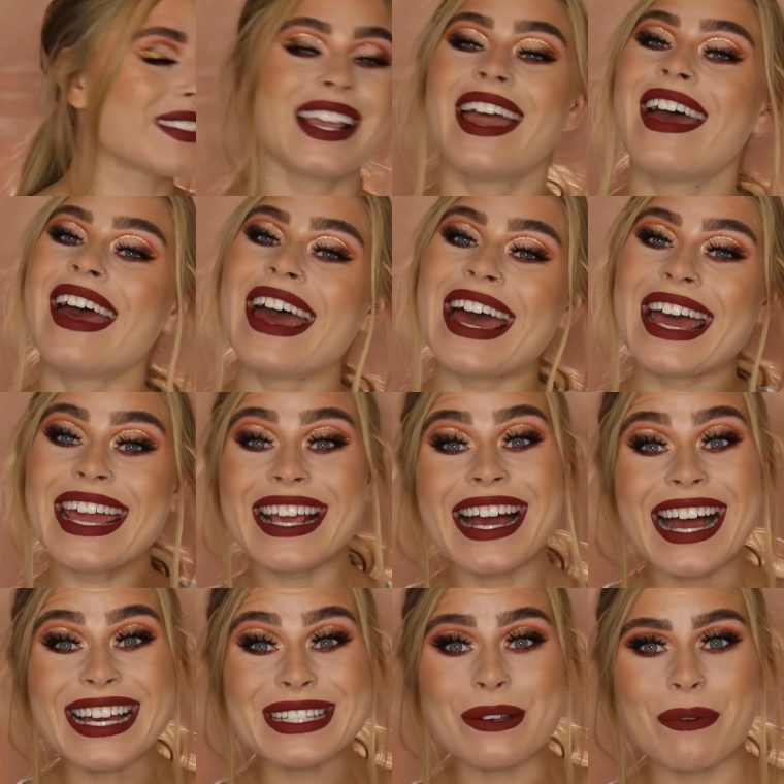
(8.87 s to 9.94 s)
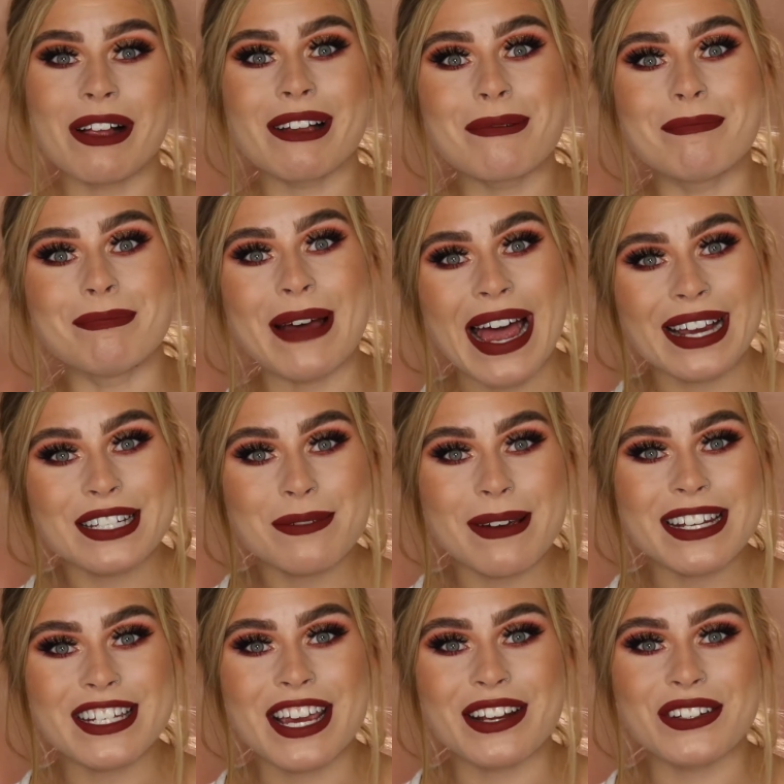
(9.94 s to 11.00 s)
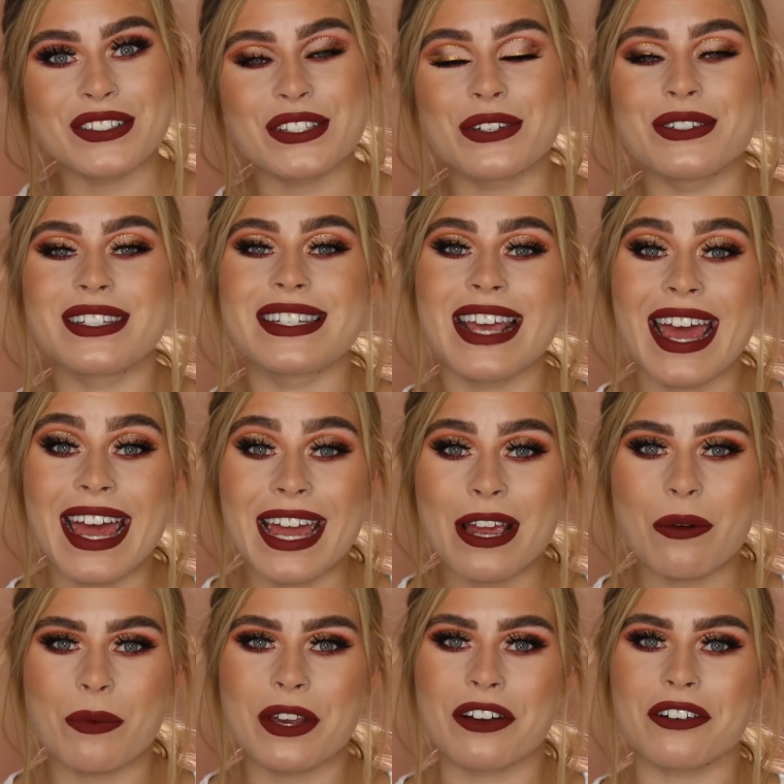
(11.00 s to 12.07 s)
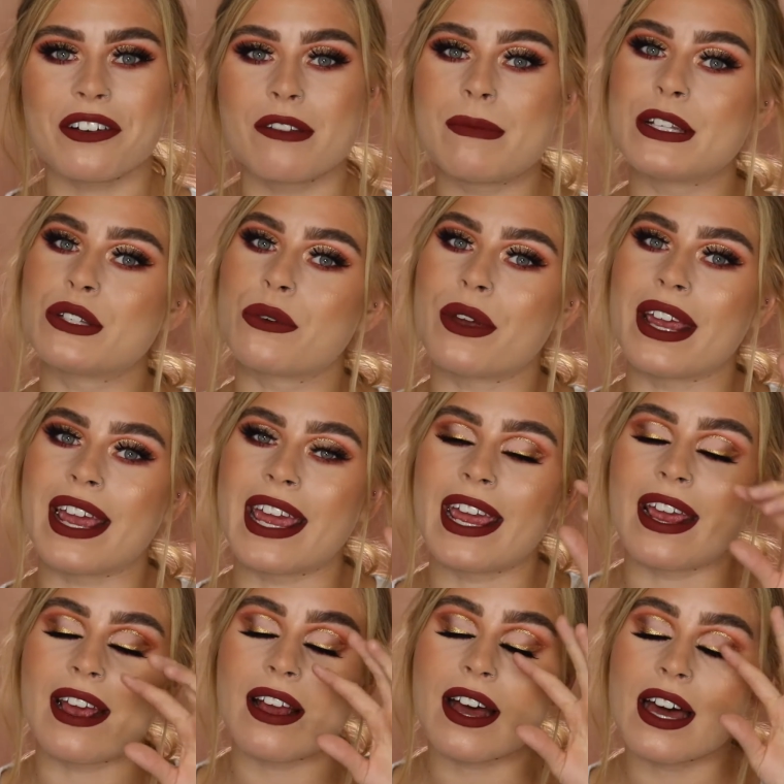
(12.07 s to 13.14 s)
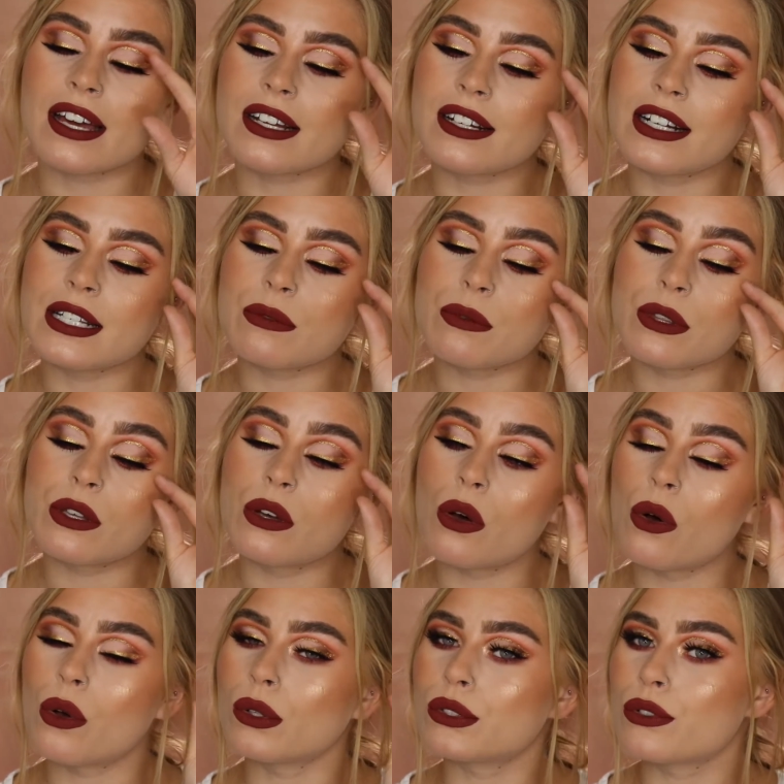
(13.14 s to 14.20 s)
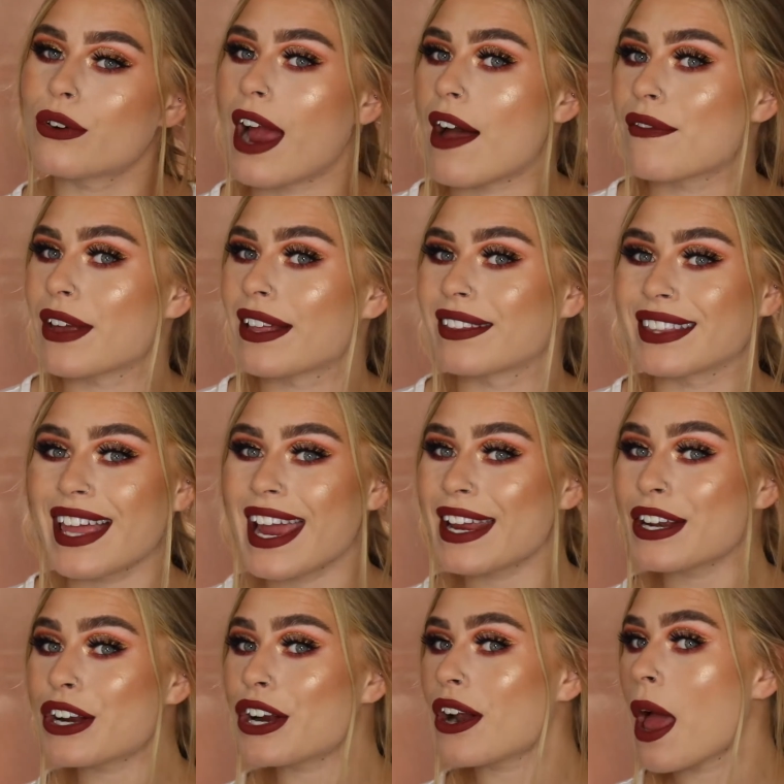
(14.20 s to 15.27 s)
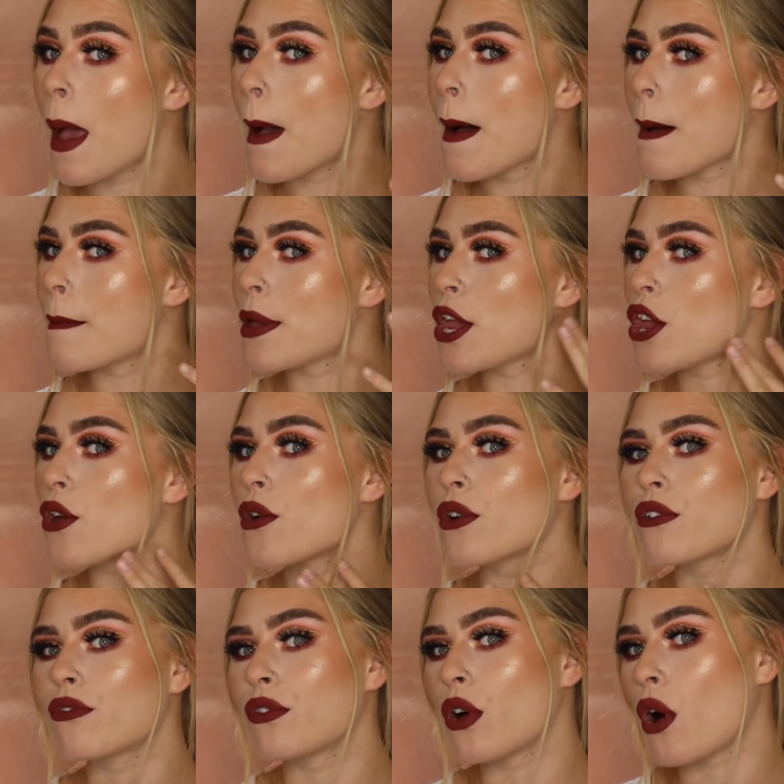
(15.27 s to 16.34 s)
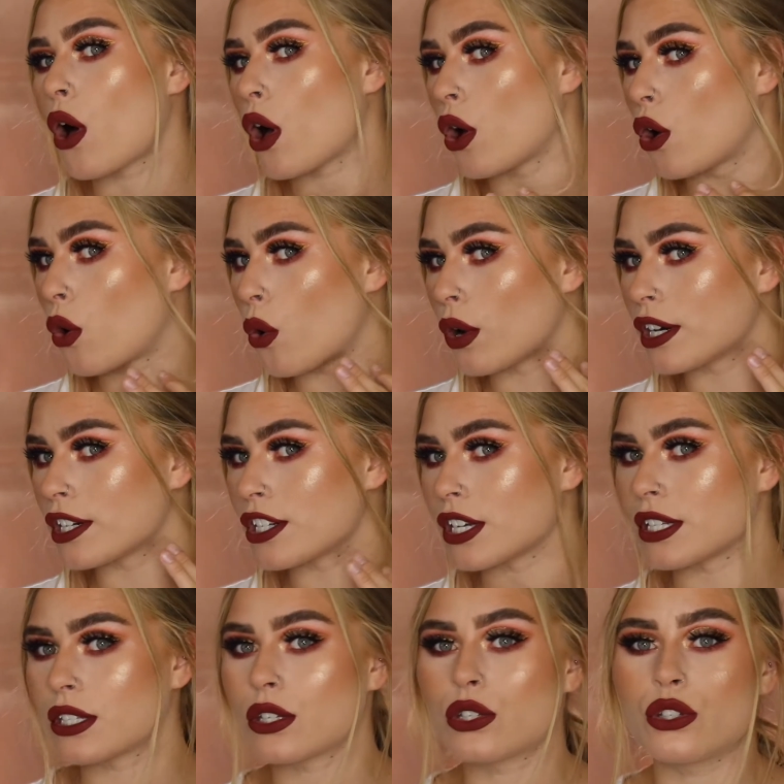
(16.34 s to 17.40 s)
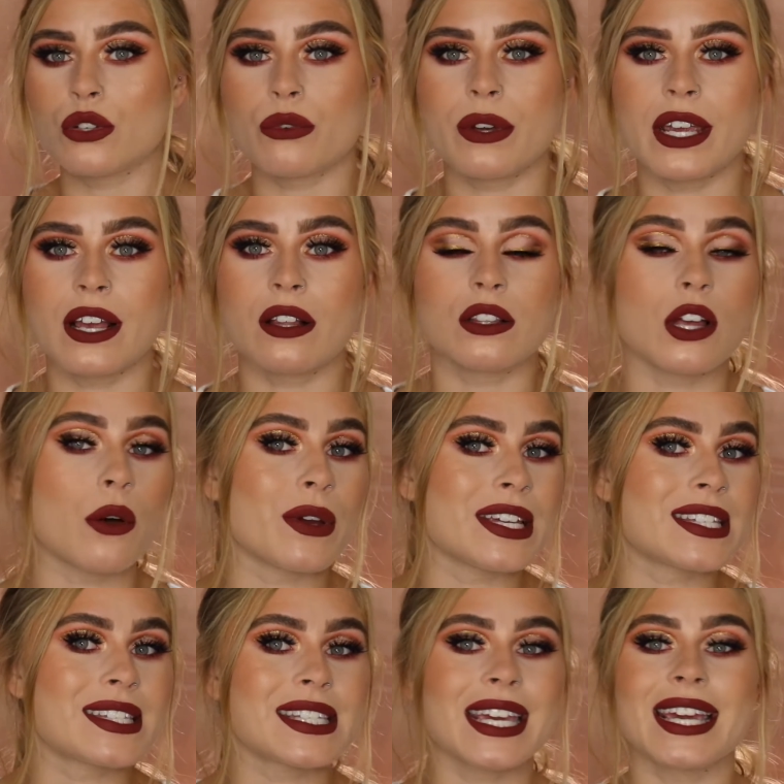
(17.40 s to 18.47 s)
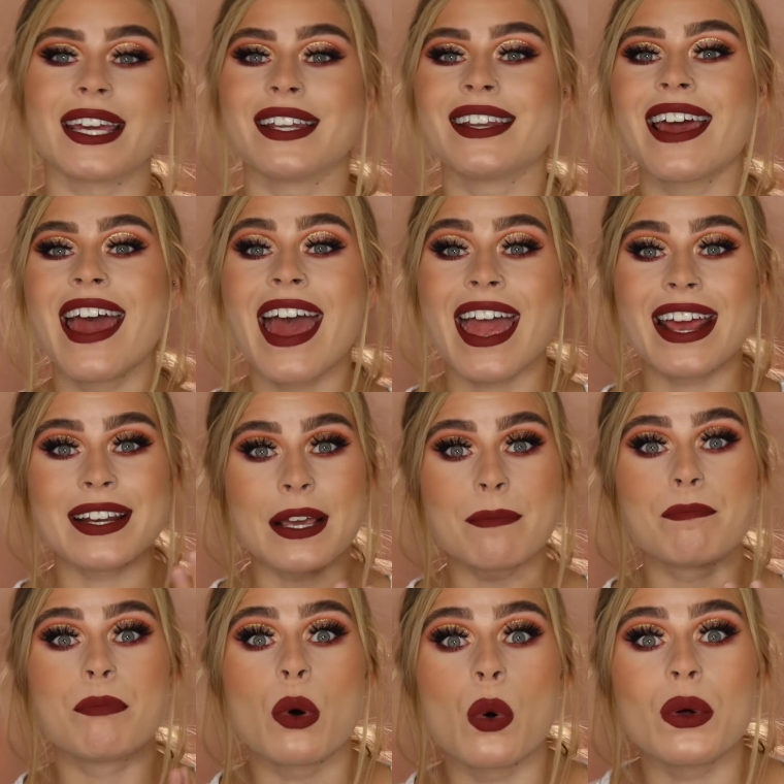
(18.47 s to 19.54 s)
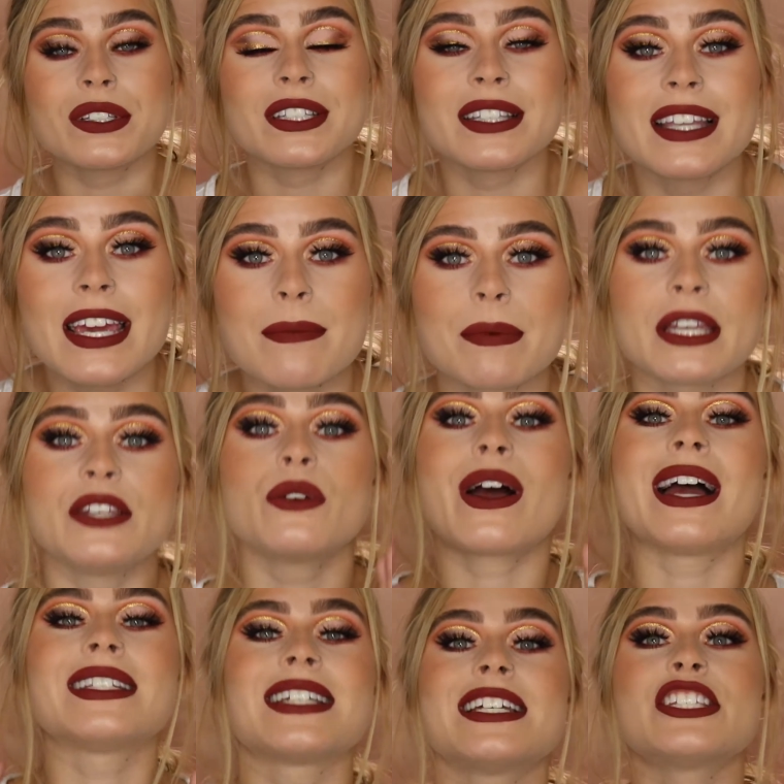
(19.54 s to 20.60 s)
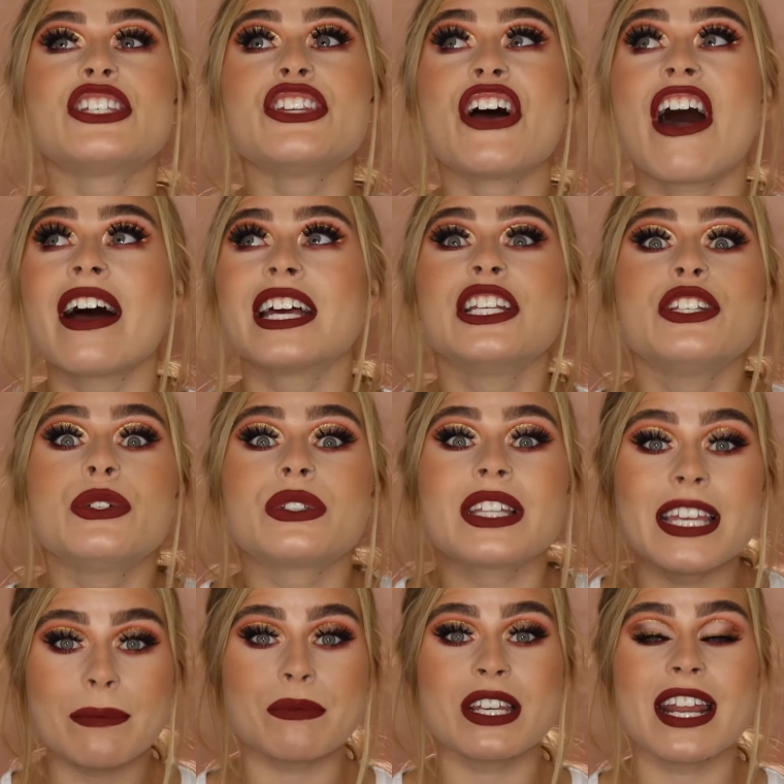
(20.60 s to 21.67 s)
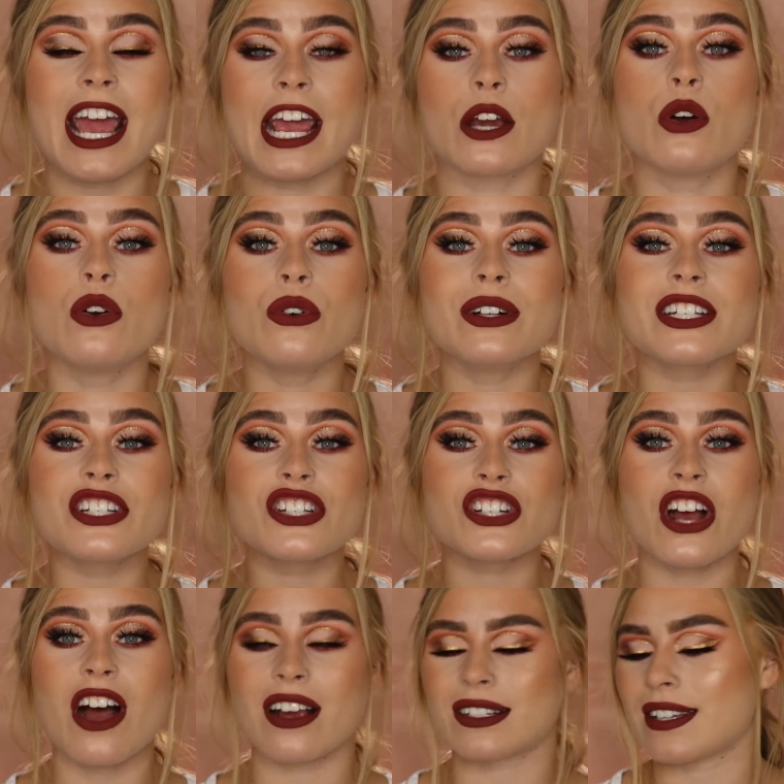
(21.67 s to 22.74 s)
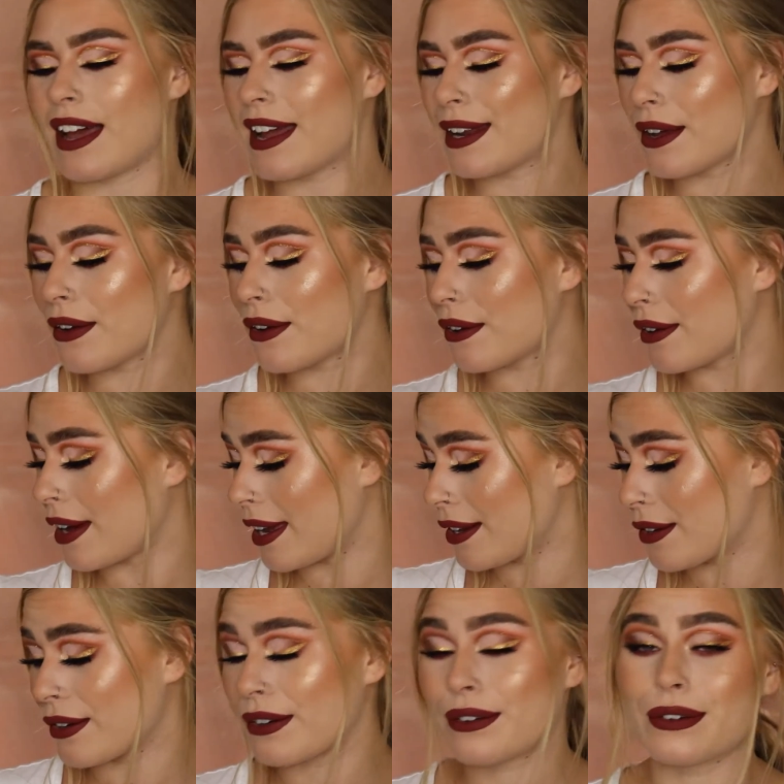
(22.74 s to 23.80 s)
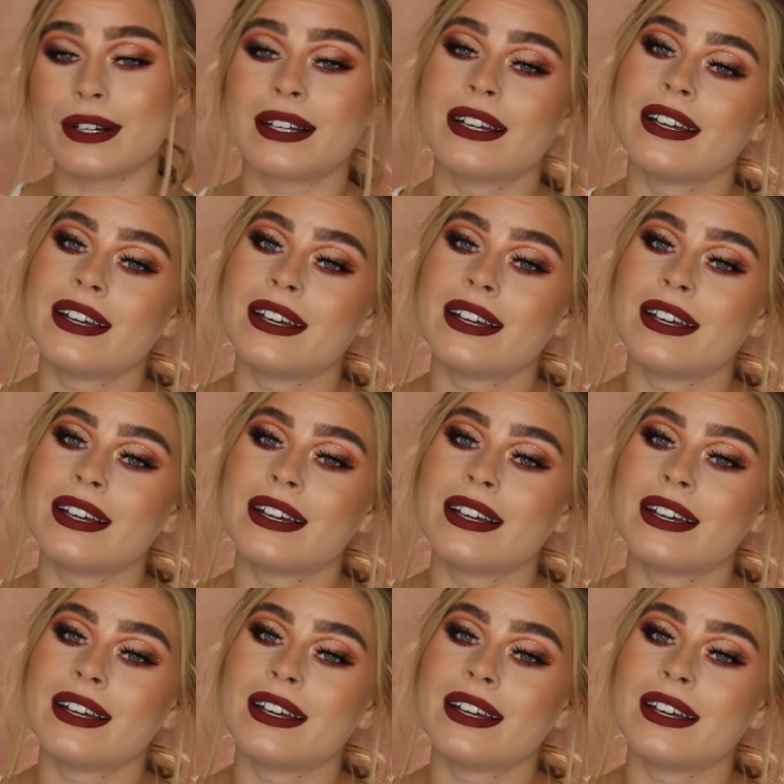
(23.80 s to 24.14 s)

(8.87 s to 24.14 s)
Hey guys, welcome back to my channel. Today we are going to be doing a cut crease with gold graphic liner. Beautiful, gorgeous, dewy, glowy skin, and a bold lip. You guys, it's not a nude lip today. Who is shocked? I know.